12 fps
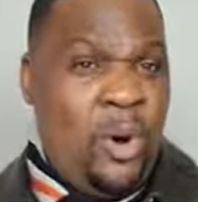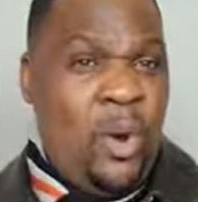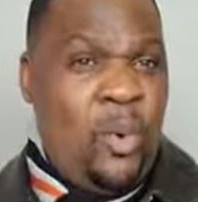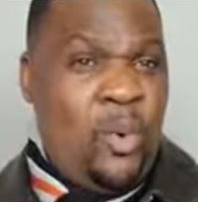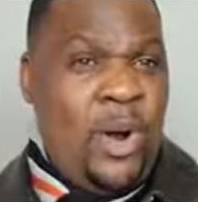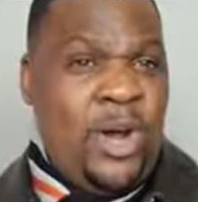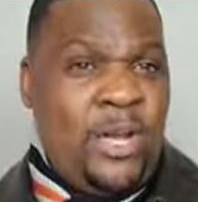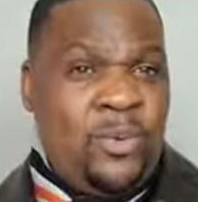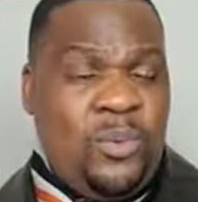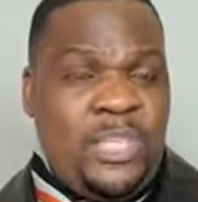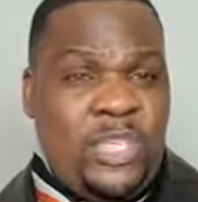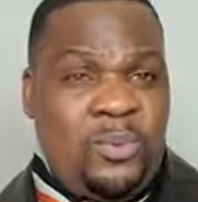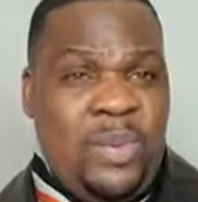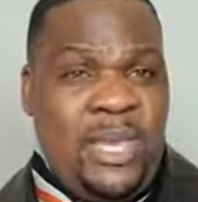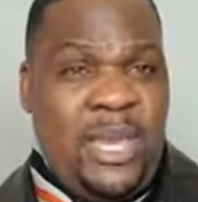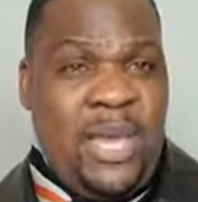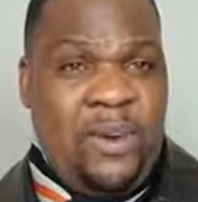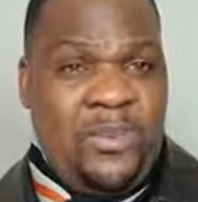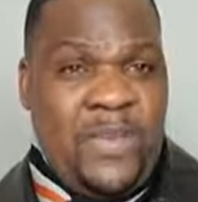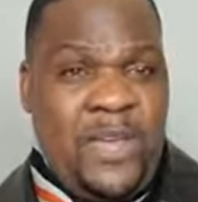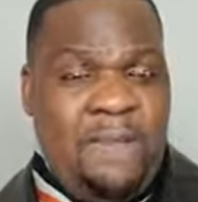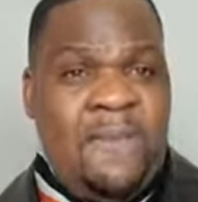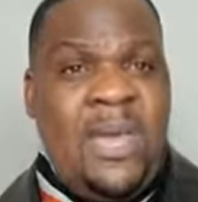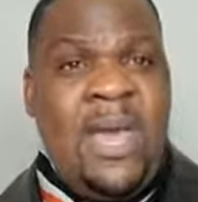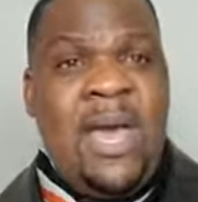or want, which is being healthier,